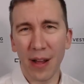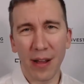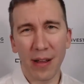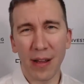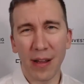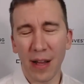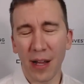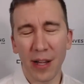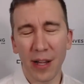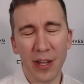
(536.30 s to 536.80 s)

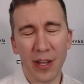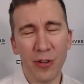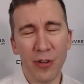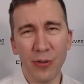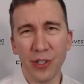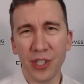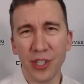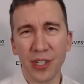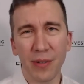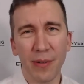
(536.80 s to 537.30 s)
a,
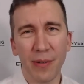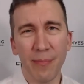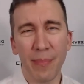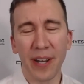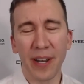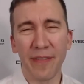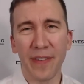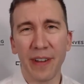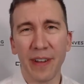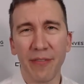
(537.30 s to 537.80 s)
huge
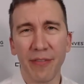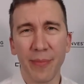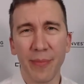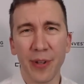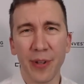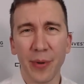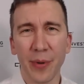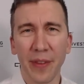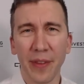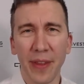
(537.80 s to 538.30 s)
benefit from
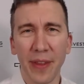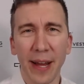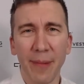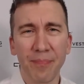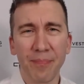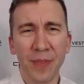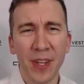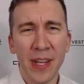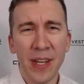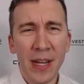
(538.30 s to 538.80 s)
doing that.
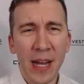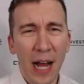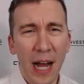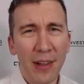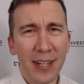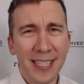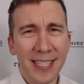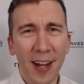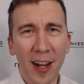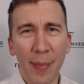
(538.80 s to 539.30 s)
Uh,
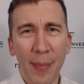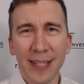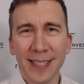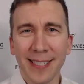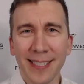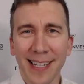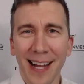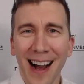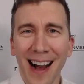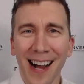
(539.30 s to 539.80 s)
let's talk about
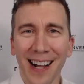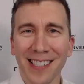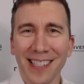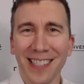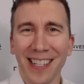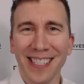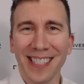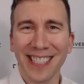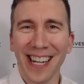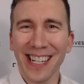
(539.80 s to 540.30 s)
stocks.
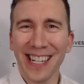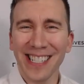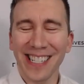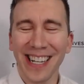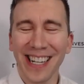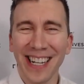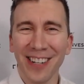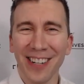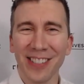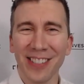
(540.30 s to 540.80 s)
Let's change
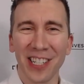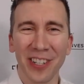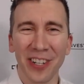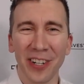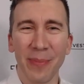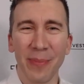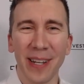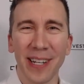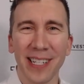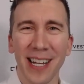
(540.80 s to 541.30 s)
gears a little
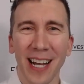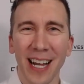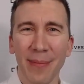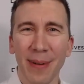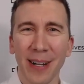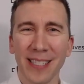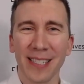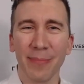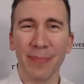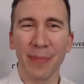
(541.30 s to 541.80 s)
bit and talk
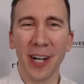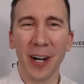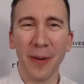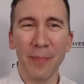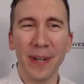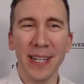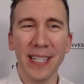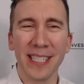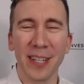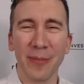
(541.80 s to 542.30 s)
about some
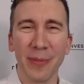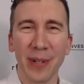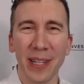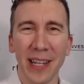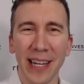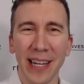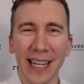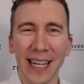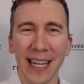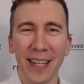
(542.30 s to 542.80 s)
companies that we
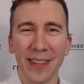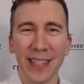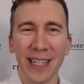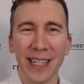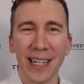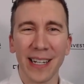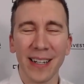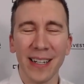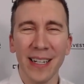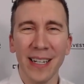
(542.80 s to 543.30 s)
like out
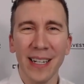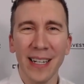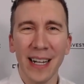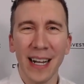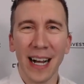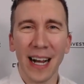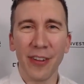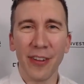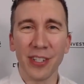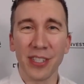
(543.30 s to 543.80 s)
there.
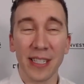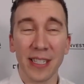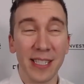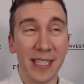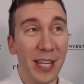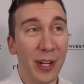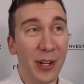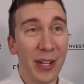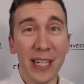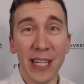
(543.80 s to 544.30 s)
Uh, there's a
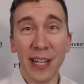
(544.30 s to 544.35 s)
zillion